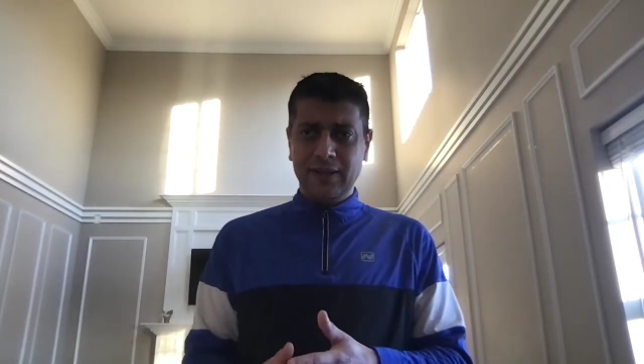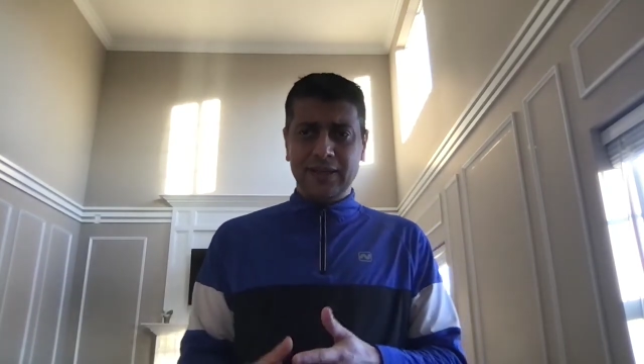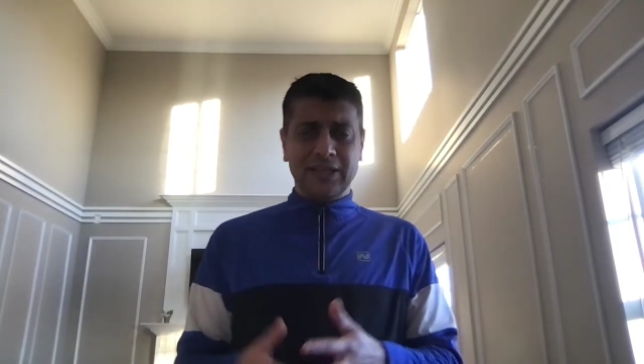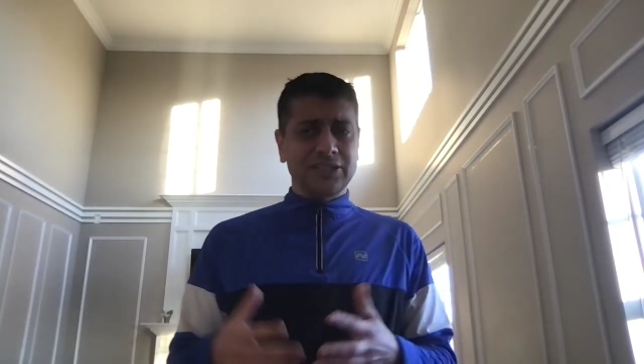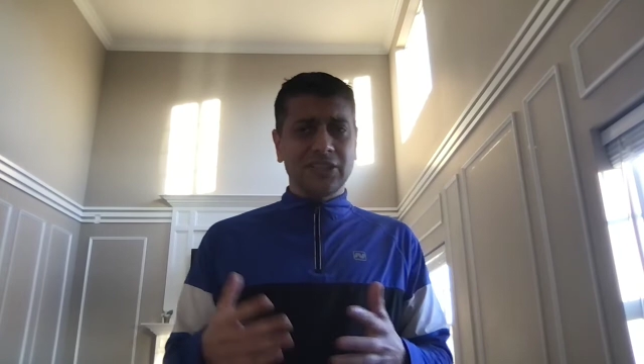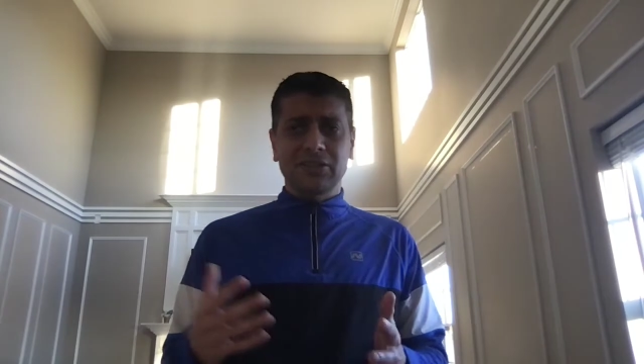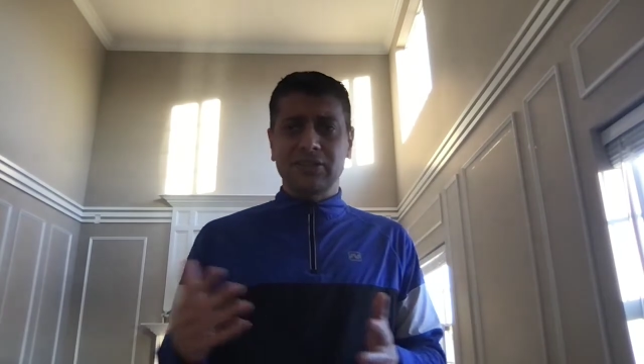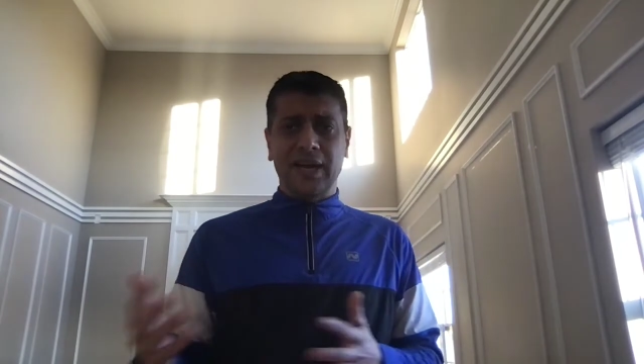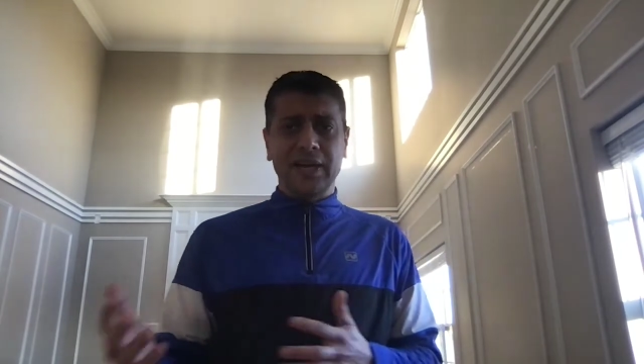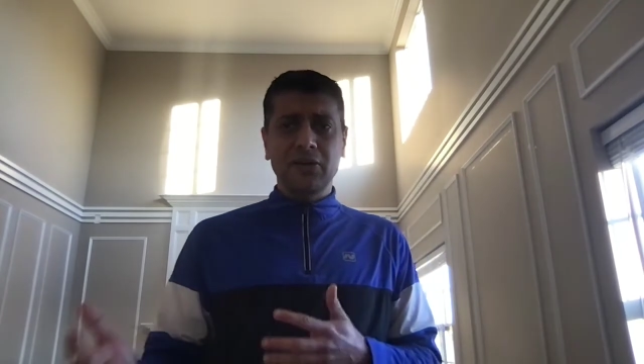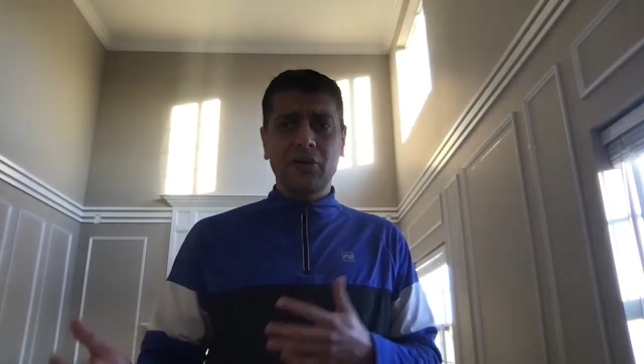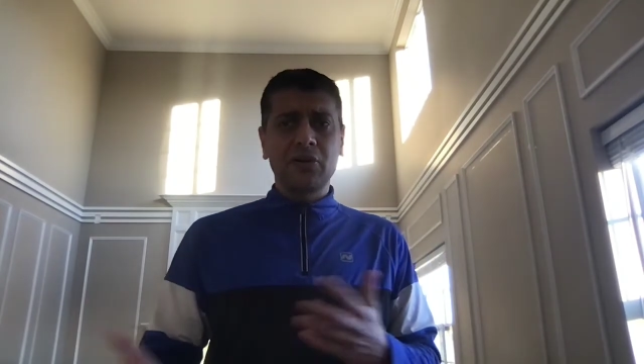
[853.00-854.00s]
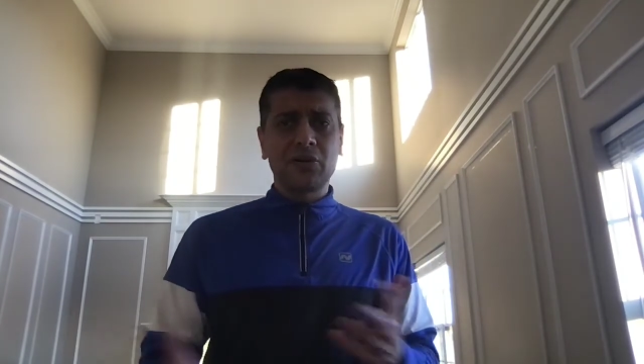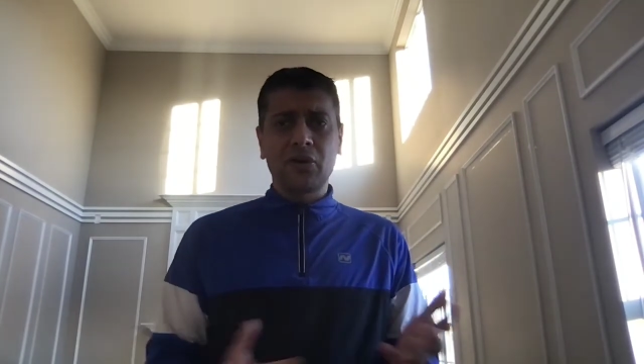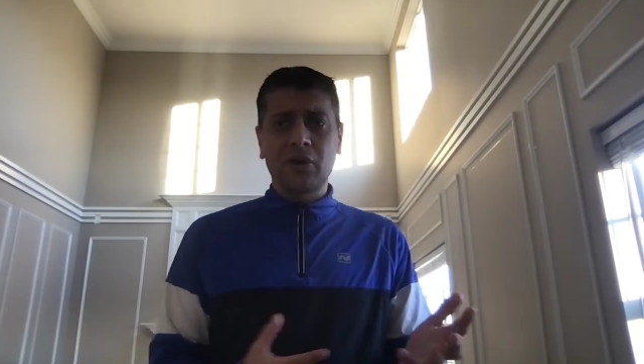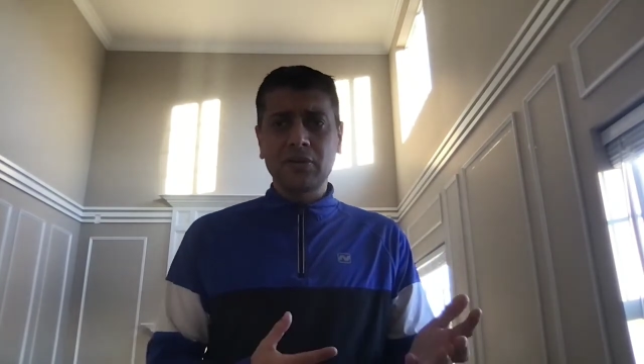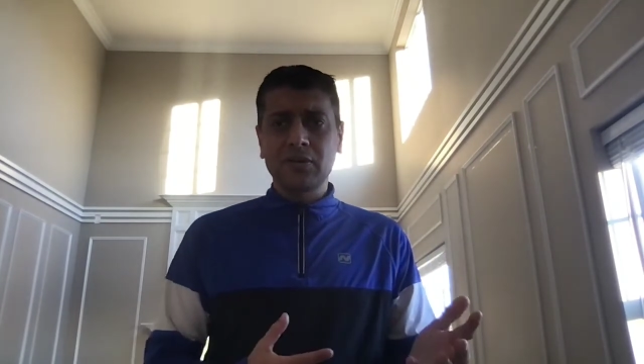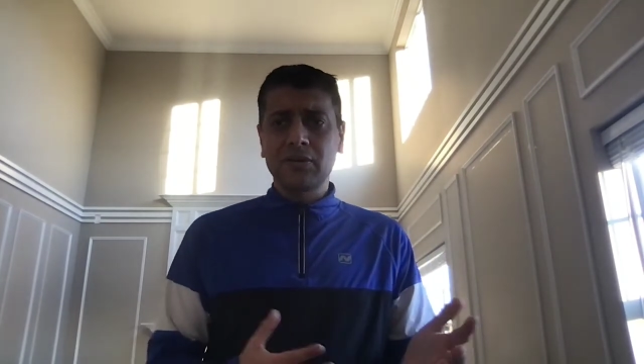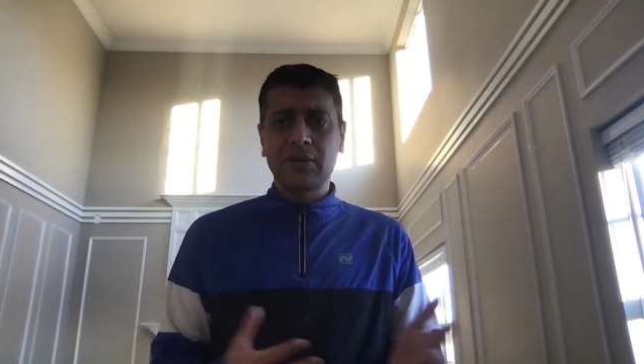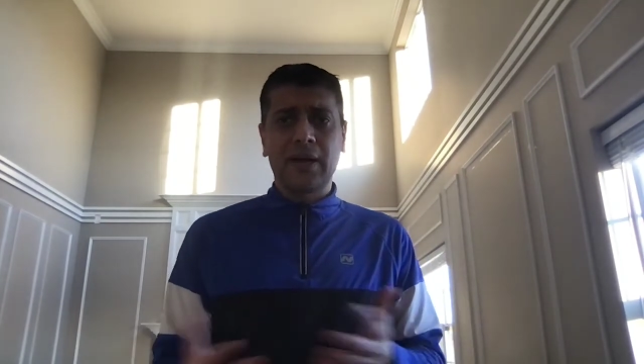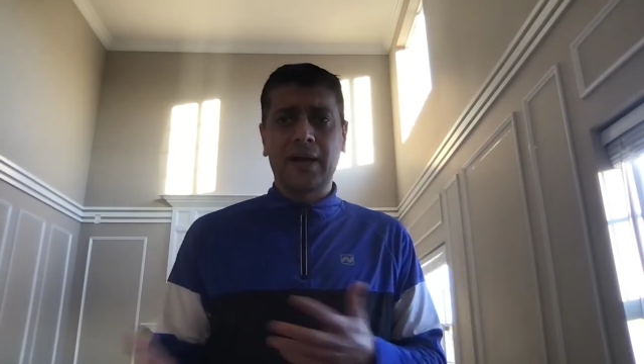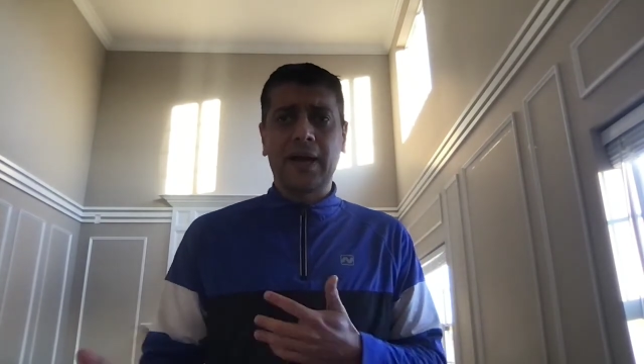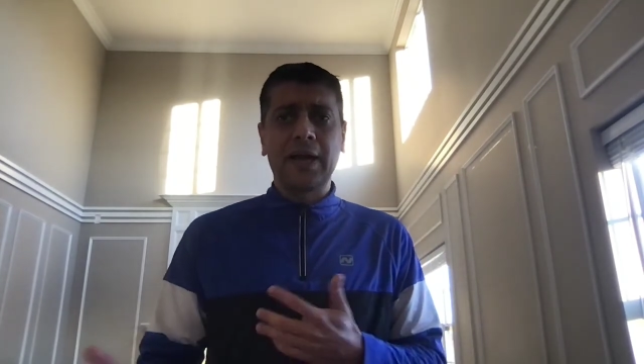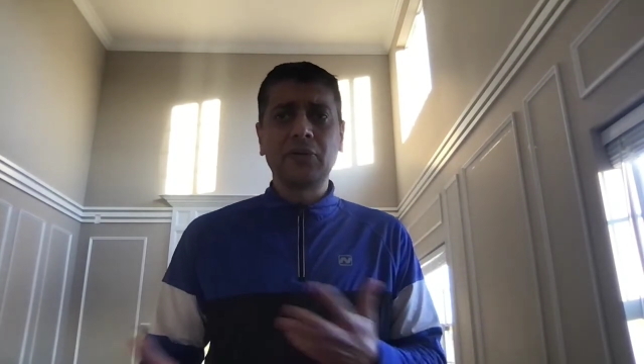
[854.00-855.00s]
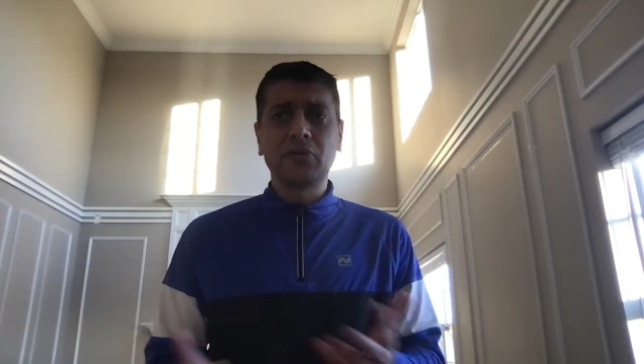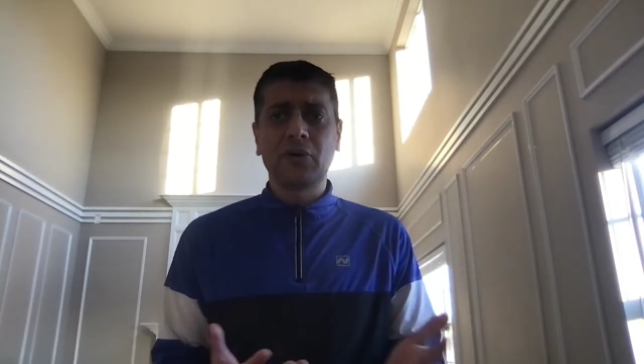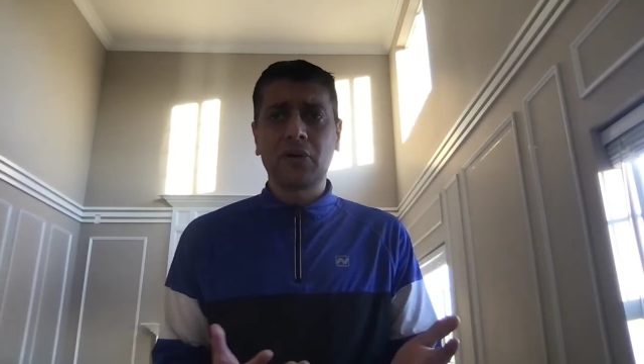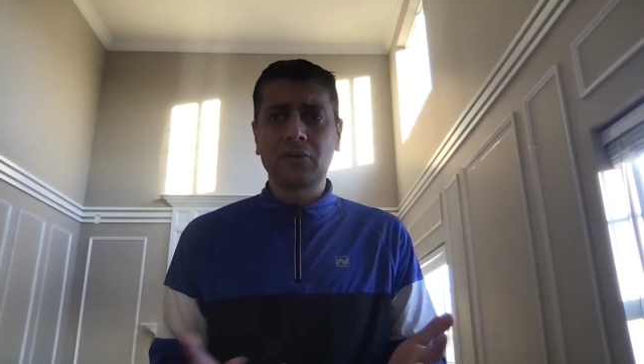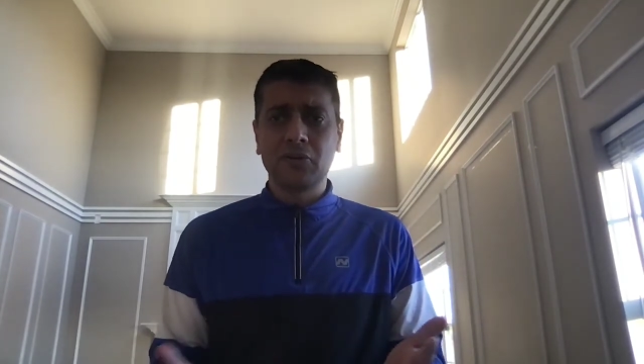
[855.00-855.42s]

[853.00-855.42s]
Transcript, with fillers: Is it right or not? I do not